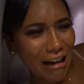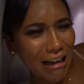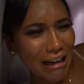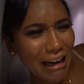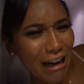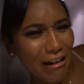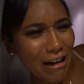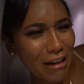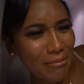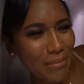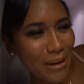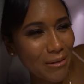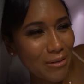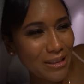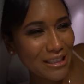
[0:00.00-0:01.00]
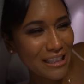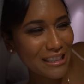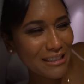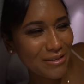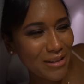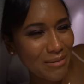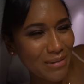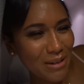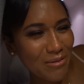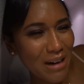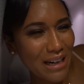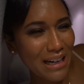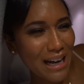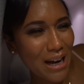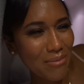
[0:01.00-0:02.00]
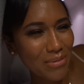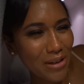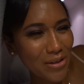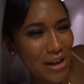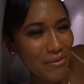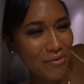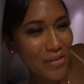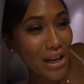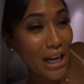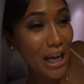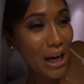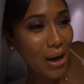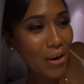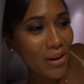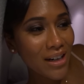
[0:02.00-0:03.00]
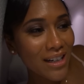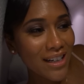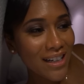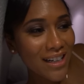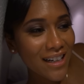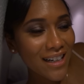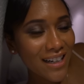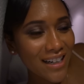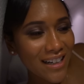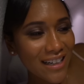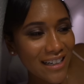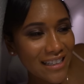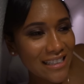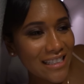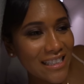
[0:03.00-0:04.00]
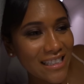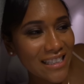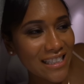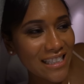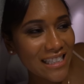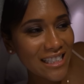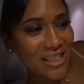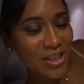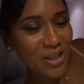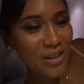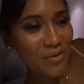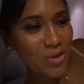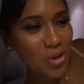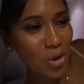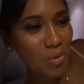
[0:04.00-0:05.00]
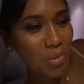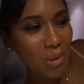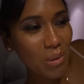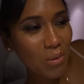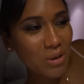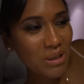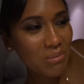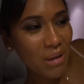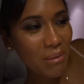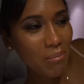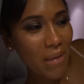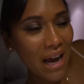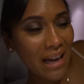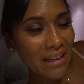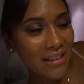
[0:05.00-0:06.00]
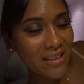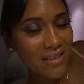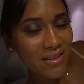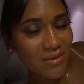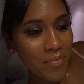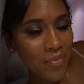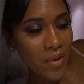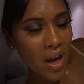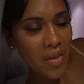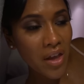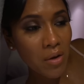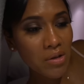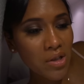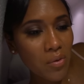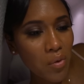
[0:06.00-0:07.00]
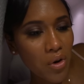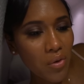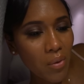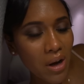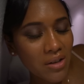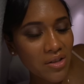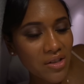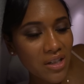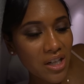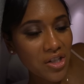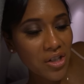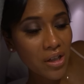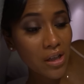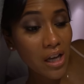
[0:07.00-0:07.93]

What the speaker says: Now I'm like, why did I upload that video? I shouldn't have told people what was in my mind. I think it was a worthwhile discussion.